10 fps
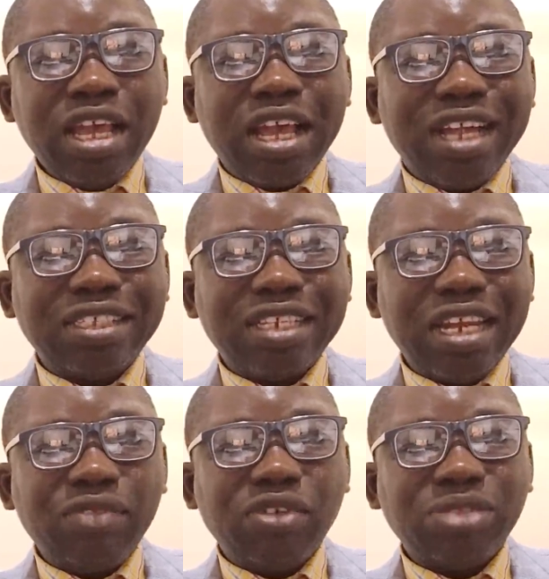
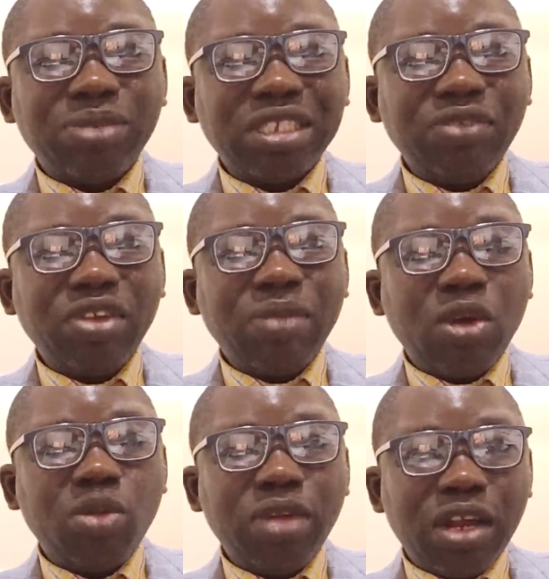Focus only
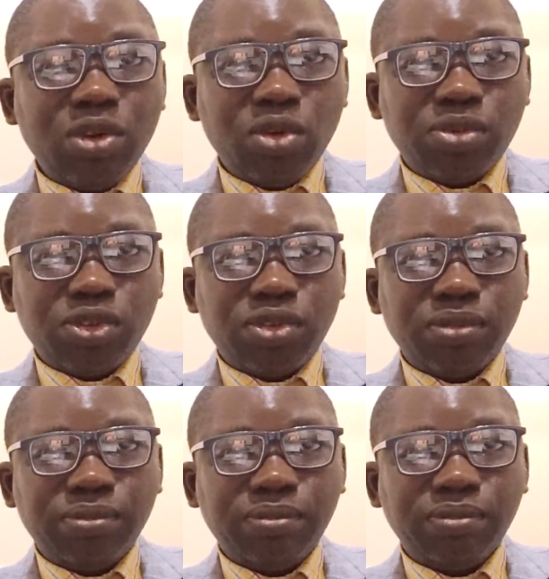on the most
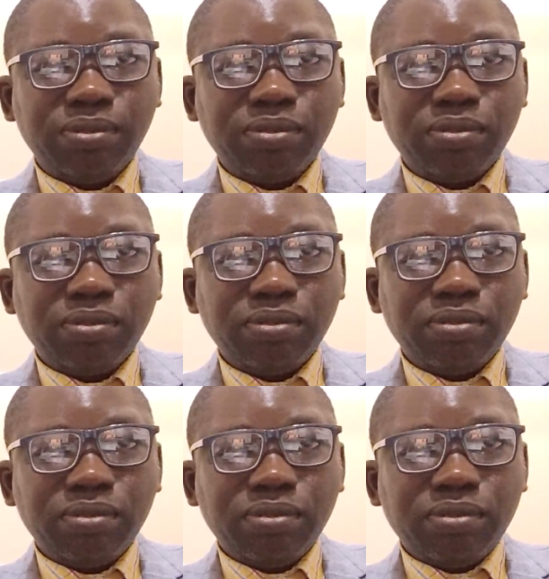important findings.
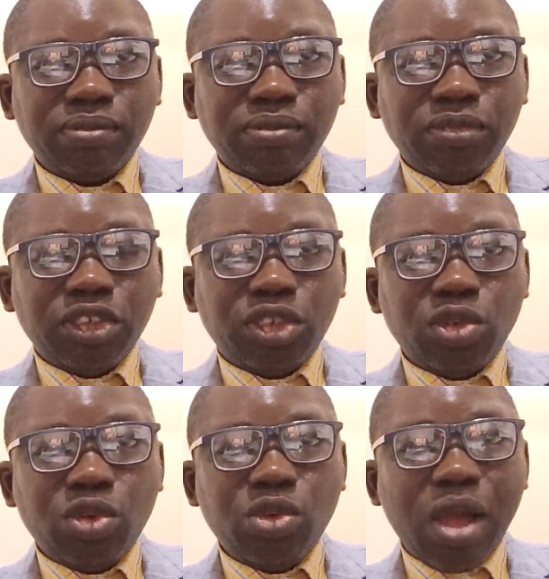
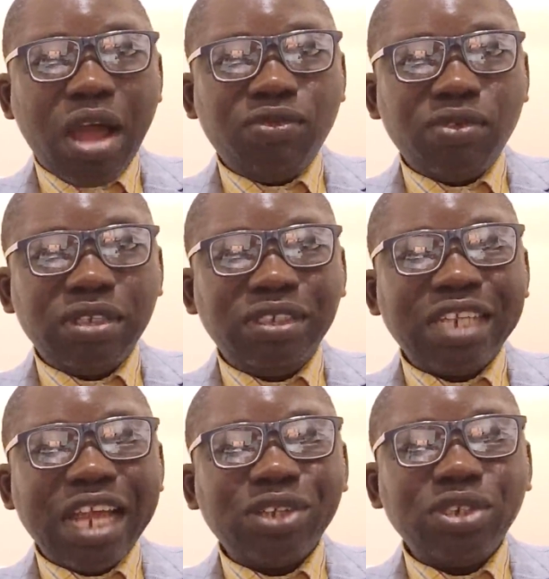Example:
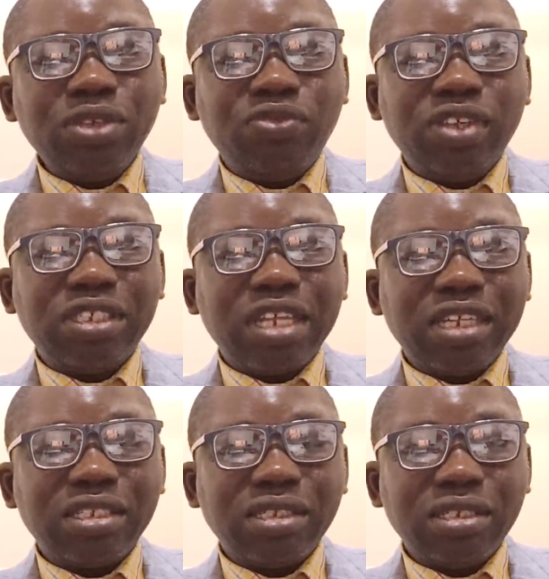out of
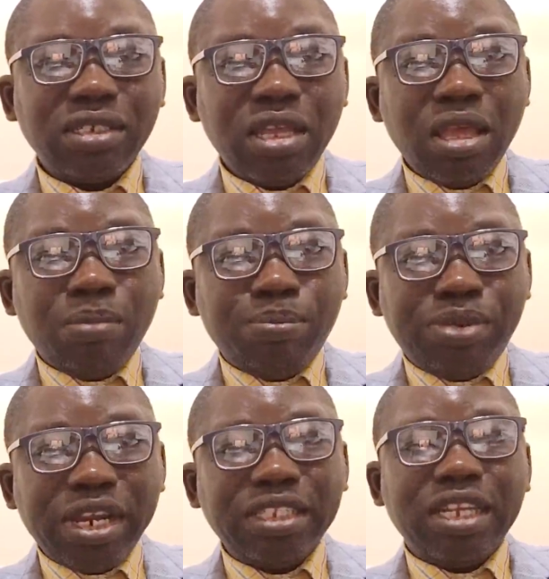120 isolates,
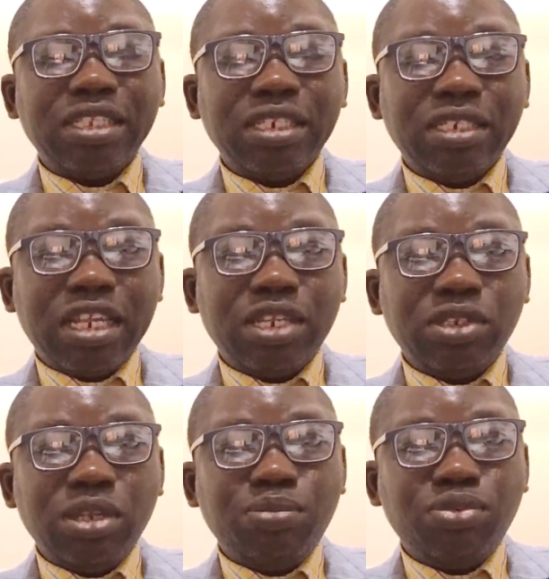
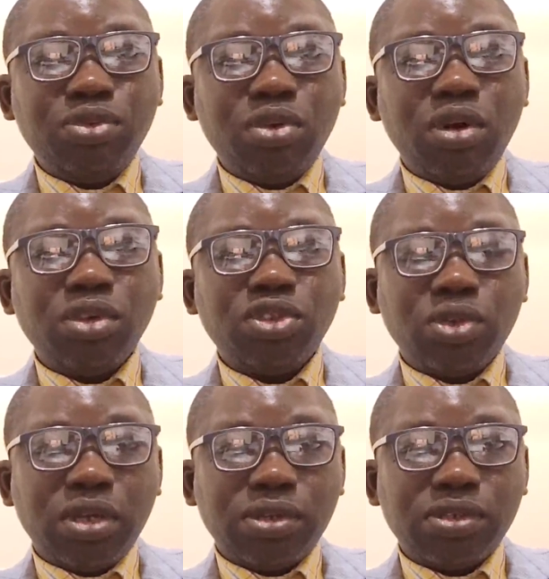68% showed
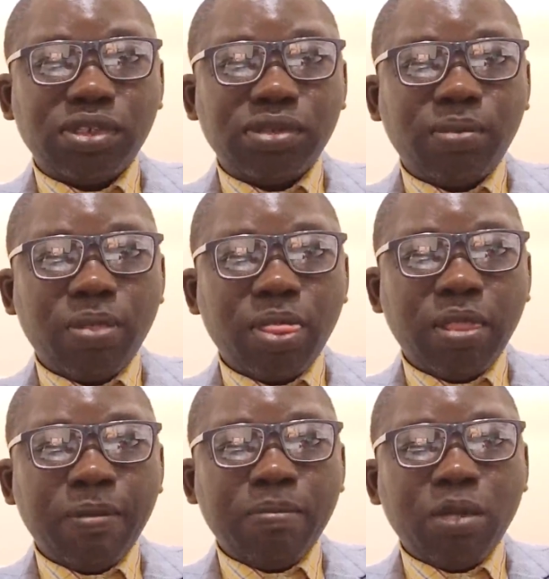resistance
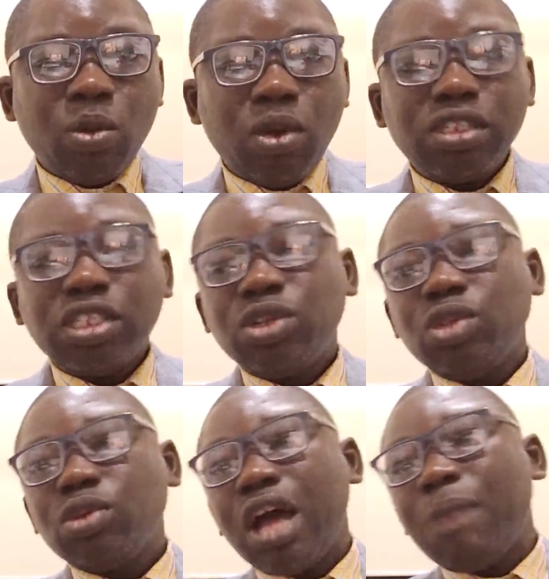to at
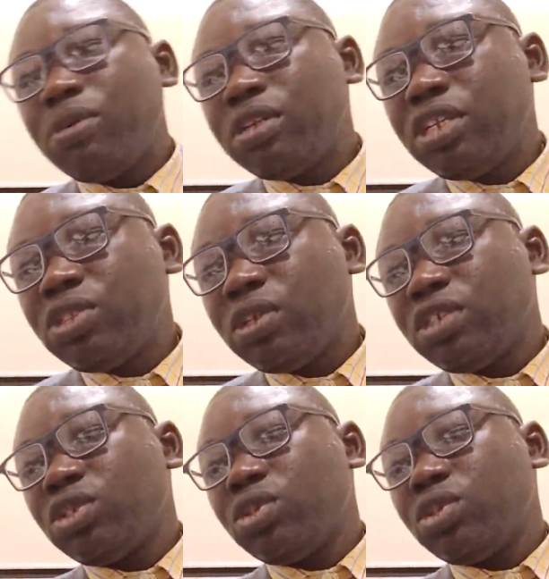least one